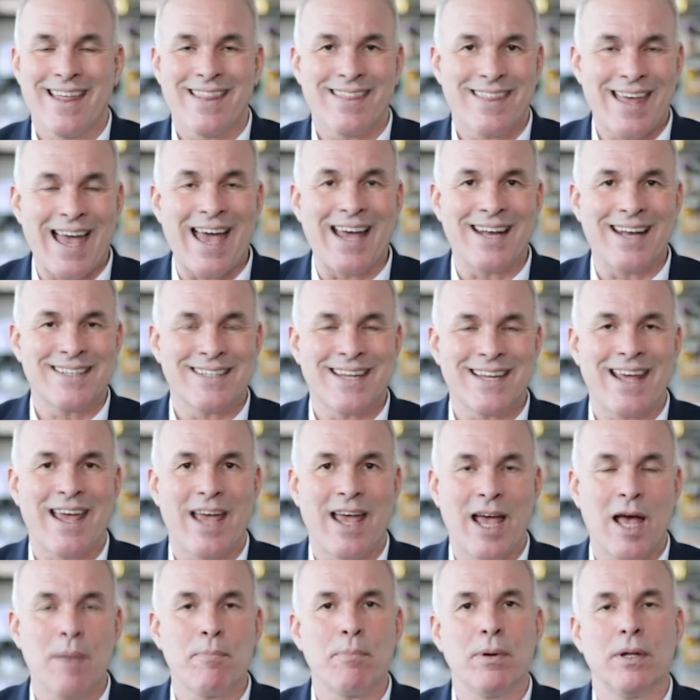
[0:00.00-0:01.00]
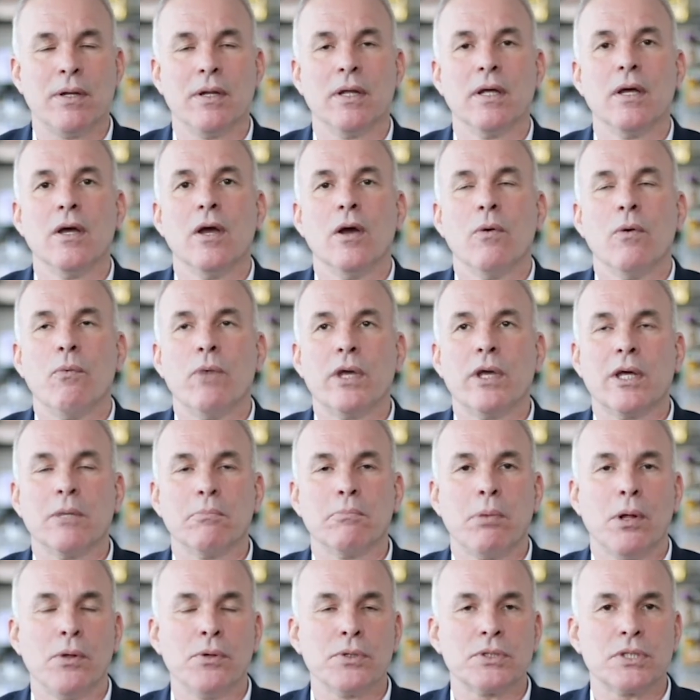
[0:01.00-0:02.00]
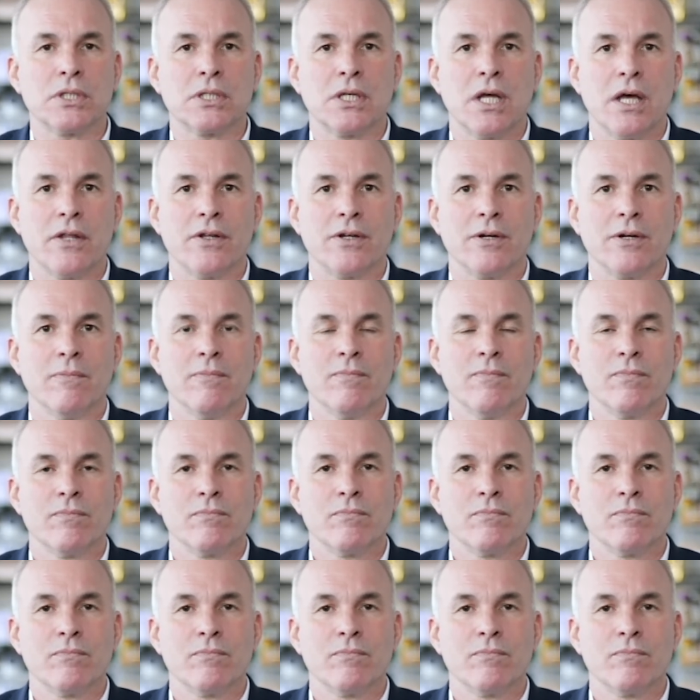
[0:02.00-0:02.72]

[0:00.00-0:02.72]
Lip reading: that to happen, we can pull it together.